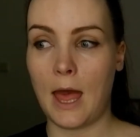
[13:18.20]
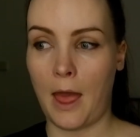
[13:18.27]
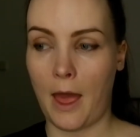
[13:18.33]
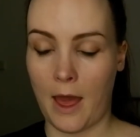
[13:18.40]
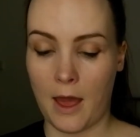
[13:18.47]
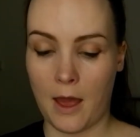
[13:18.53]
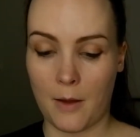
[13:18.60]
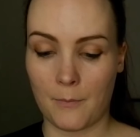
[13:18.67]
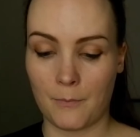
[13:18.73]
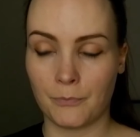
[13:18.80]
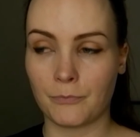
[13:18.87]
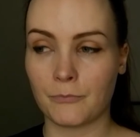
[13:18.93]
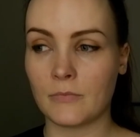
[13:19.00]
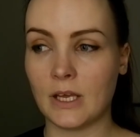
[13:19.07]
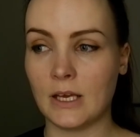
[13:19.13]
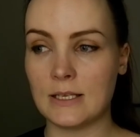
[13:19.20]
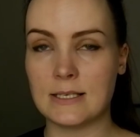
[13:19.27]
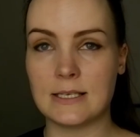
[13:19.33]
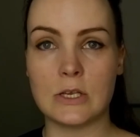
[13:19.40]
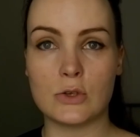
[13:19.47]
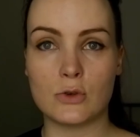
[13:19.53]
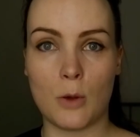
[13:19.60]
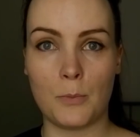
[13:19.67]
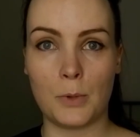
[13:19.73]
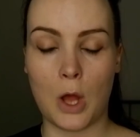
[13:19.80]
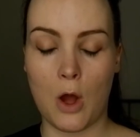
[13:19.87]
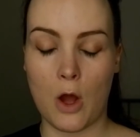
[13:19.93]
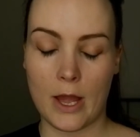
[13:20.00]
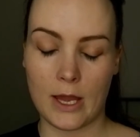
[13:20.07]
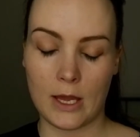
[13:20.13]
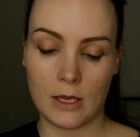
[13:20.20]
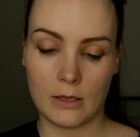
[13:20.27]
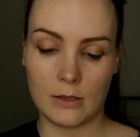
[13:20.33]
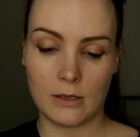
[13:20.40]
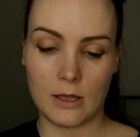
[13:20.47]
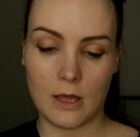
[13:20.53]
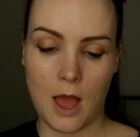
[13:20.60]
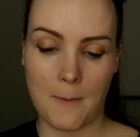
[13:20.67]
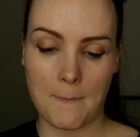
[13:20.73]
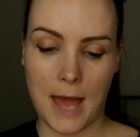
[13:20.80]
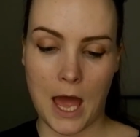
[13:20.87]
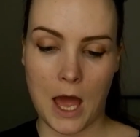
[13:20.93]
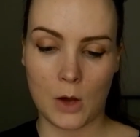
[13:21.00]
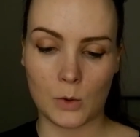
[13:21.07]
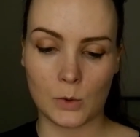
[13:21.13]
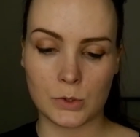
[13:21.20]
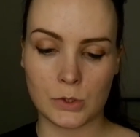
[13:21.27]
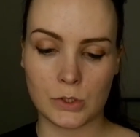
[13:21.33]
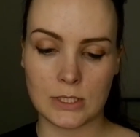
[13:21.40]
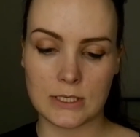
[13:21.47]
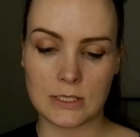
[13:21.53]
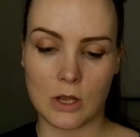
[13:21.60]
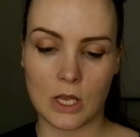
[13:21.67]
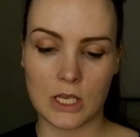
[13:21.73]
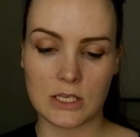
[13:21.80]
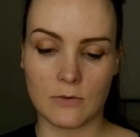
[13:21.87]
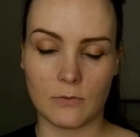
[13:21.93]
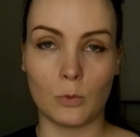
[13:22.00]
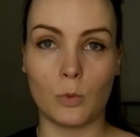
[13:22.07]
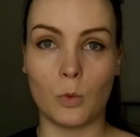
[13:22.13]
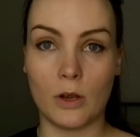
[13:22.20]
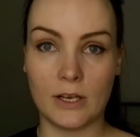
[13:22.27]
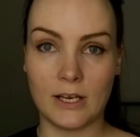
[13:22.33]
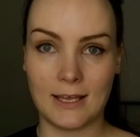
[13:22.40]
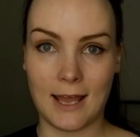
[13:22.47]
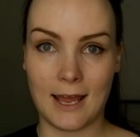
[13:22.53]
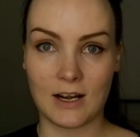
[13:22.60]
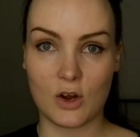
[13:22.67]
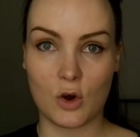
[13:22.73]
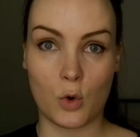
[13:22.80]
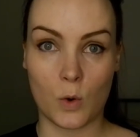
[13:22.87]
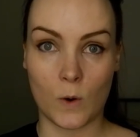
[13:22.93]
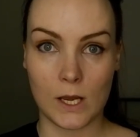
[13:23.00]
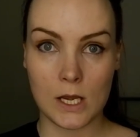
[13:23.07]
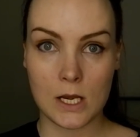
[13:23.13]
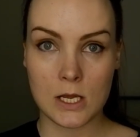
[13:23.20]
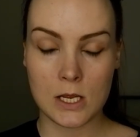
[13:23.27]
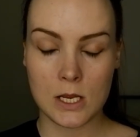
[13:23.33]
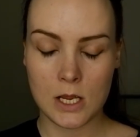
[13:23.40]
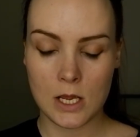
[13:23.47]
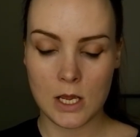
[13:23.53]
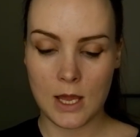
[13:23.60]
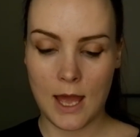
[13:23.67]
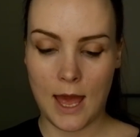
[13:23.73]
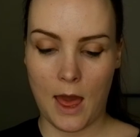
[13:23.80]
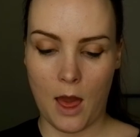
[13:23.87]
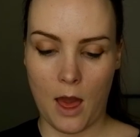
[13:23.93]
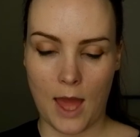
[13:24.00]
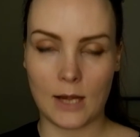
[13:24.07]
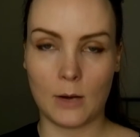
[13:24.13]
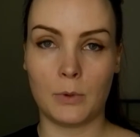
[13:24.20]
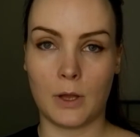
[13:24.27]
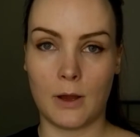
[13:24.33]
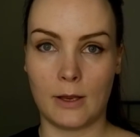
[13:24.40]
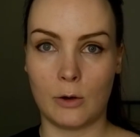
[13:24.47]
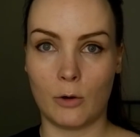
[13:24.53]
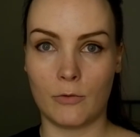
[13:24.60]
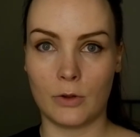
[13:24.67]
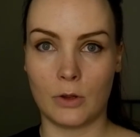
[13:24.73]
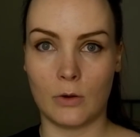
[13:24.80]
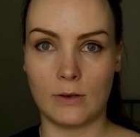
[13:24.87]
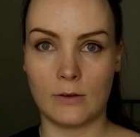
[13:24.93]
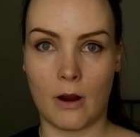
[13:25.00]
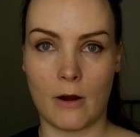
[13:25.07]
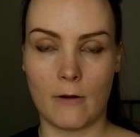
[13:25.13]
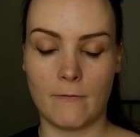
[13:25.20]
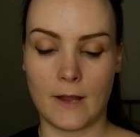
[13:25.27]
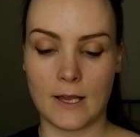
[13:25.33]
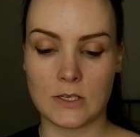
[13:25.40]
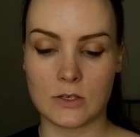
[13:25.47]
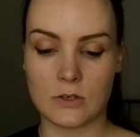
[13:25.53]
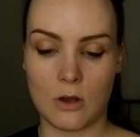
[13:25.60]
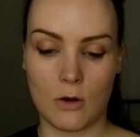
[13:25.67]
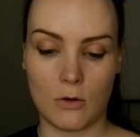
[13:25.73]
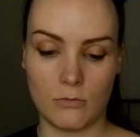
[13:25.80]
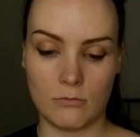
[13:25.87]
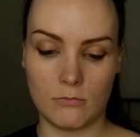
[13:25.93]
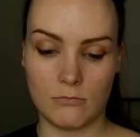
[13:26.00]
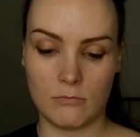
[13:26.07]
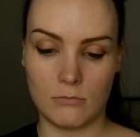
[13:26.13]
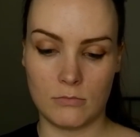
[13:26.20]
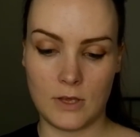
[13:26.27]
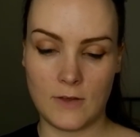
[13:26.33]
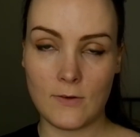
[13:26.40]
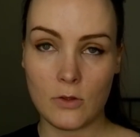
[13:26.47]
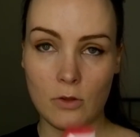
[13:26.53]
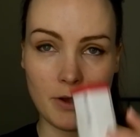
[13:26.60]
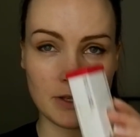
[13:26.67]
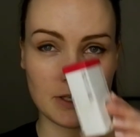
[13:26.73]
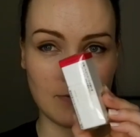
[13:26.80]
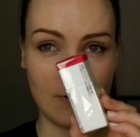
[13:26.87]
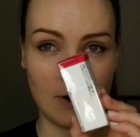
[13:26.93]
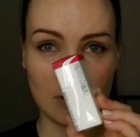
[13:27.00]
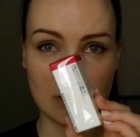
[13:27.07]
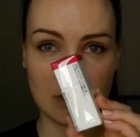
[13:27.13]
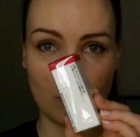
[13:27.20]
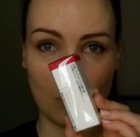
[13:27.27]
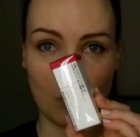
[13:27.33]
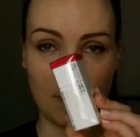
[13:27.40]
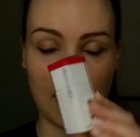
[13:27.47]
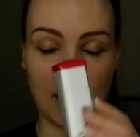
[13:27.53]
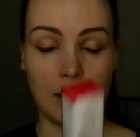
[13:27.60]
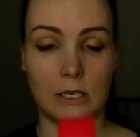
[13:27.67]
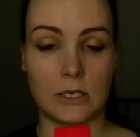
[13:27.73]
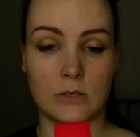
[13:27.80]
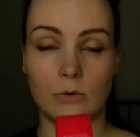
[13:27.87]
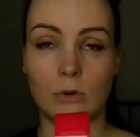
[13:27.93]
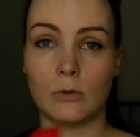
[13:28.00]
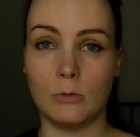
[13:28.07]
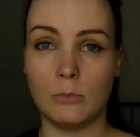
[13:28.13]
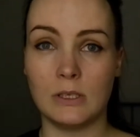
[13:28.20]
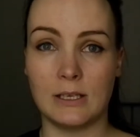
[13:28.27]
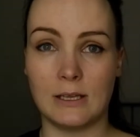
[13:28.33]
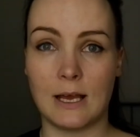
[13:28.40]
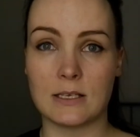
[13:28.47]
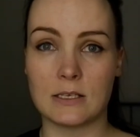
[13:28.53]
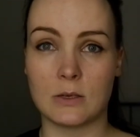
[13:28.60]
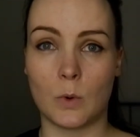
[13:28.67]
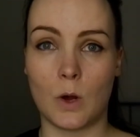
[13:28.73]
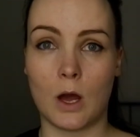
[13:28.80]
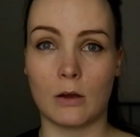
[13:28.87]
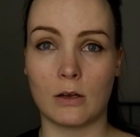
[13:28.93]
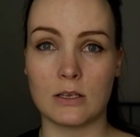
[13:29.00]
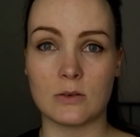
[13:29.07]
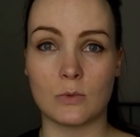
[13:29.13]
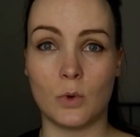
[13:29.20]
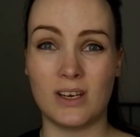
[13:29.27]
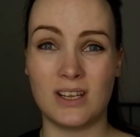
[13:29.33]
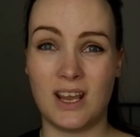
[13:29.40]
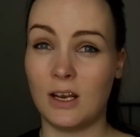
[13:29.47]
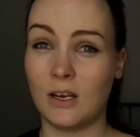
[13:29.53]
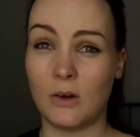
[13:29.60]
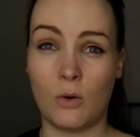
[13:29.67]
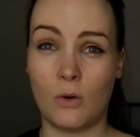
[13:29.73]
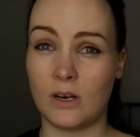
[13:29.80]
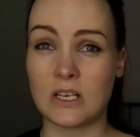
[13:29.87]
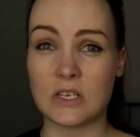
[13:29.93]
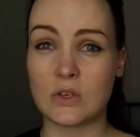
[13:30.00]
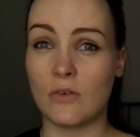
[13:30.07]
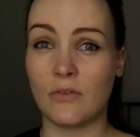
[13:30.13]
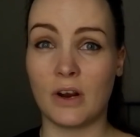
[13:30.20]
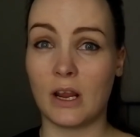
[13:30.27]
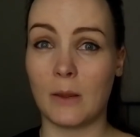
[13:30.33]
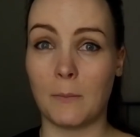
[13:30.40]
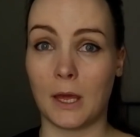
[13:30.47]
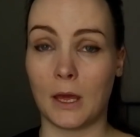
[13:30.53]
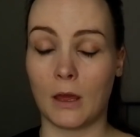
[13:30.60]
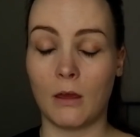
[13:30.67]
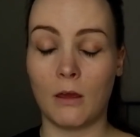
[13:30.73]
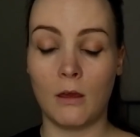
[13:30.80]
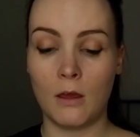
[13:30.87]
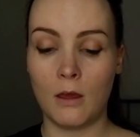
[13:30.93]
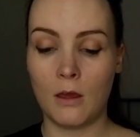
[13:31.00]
It says to apply about the size of a 1 yen coin and apply it over your entire face. So even though it's a very small package, it will probably last a while because a 1 yen coin is not very big.